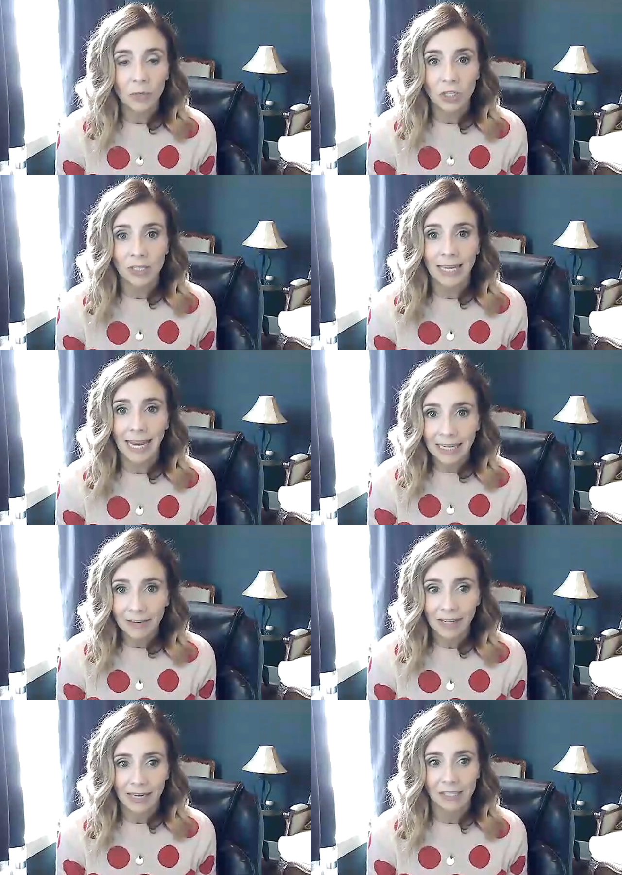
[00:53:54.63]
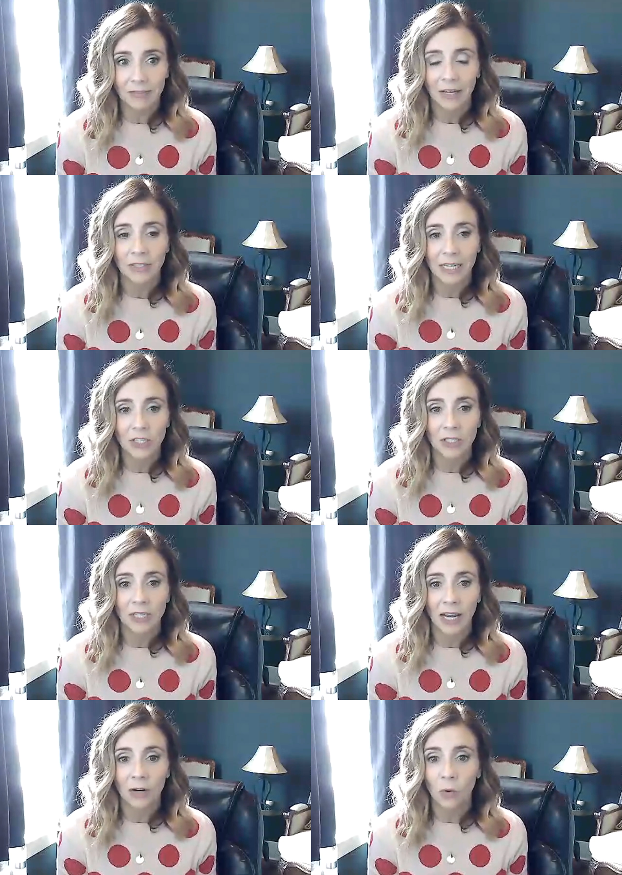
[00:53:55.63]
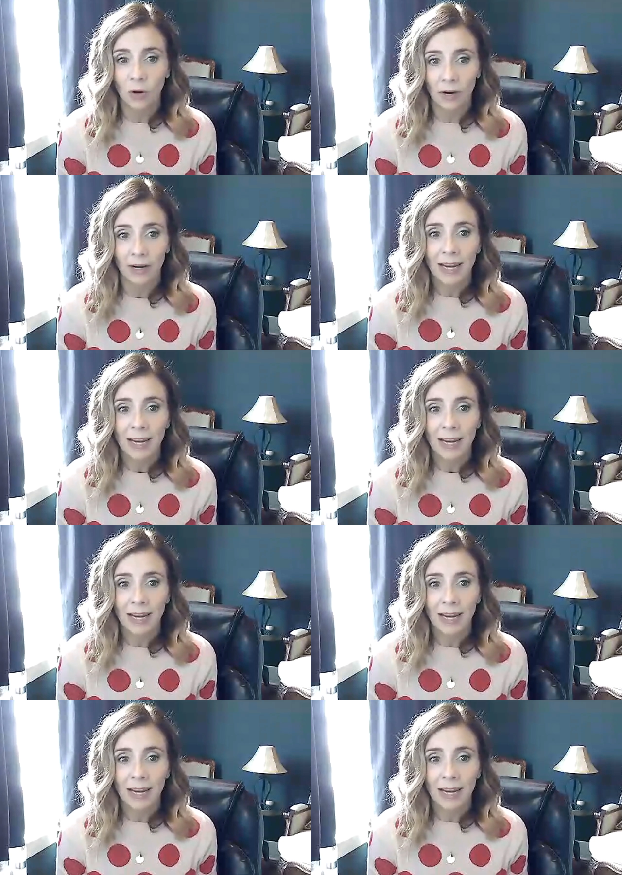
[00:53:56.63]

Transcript: which is k d v s foundation dot org.